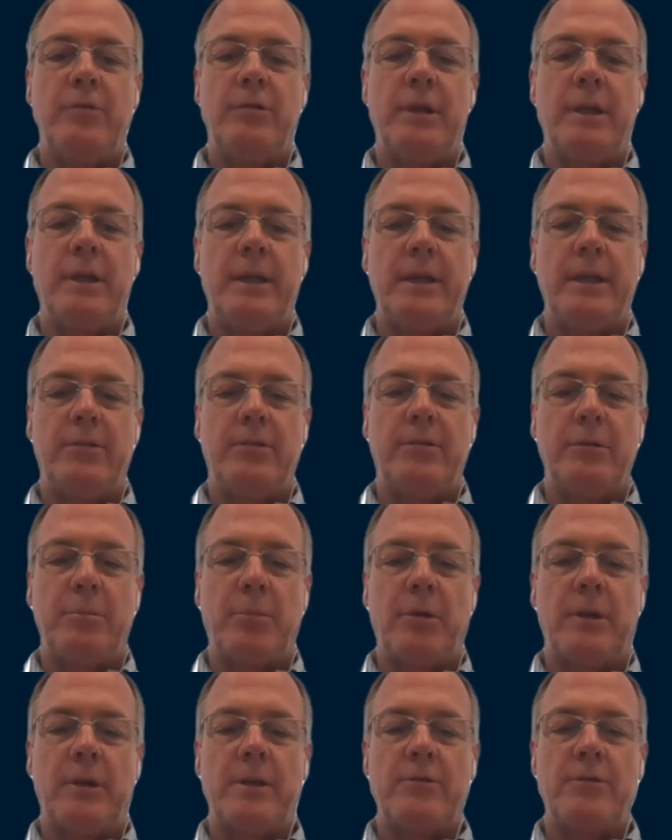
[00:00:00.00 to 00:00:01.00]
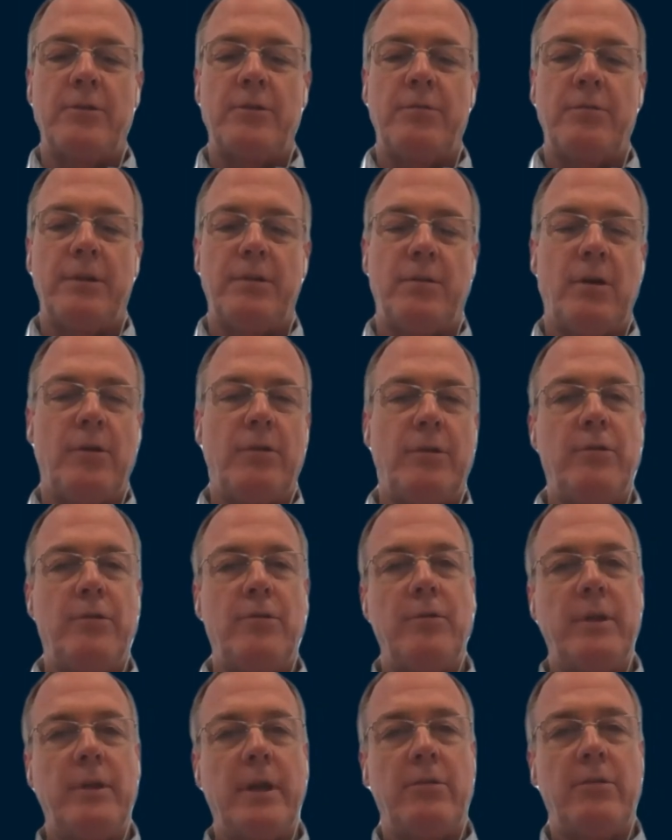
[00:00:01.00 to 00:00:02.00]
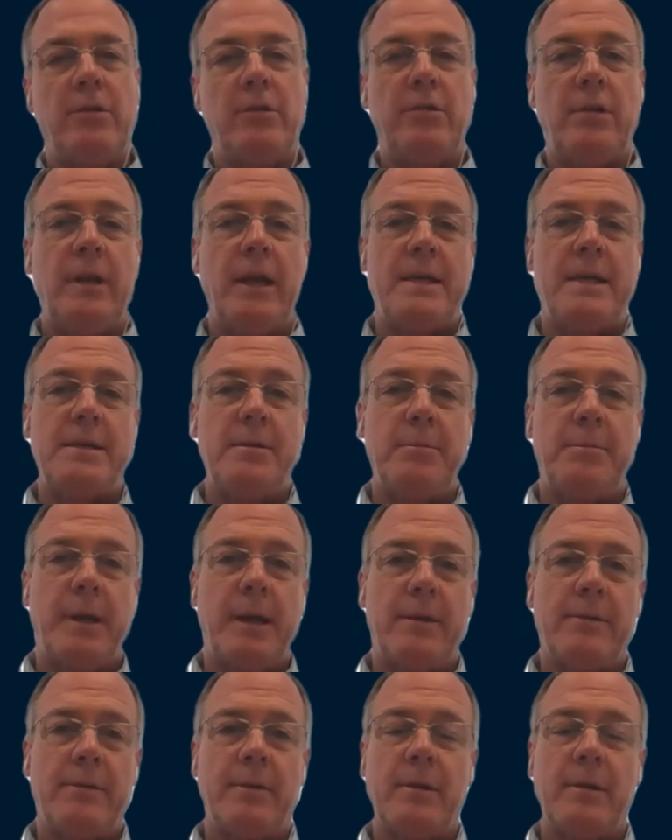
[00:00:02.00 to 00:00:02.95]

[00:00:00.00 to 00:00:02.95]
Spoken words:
and offering kits, individual